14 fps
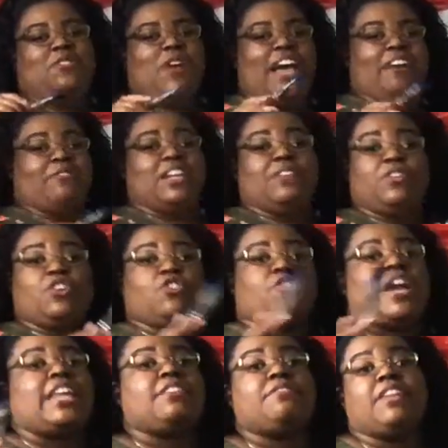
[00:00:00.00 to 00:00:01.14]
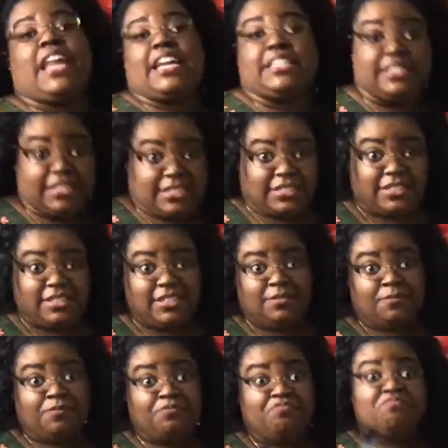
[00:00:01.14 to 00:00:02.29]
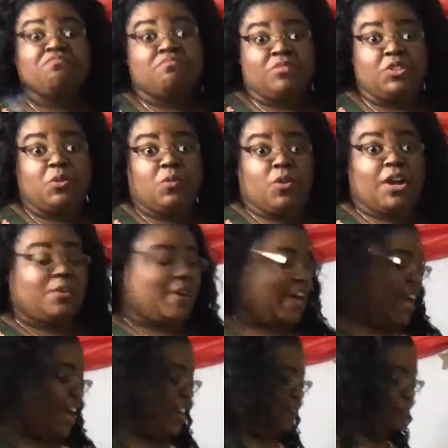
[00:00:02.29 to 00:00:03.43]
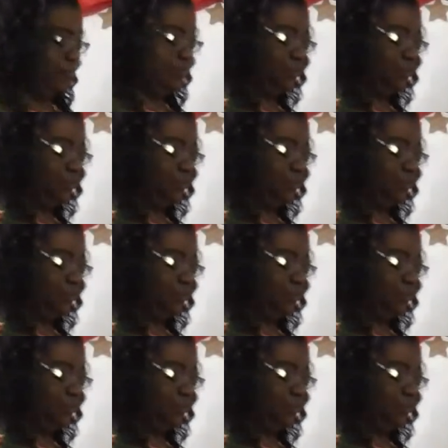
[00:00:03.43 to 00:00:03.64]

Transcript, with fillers: you have whatever creative license you want, okay?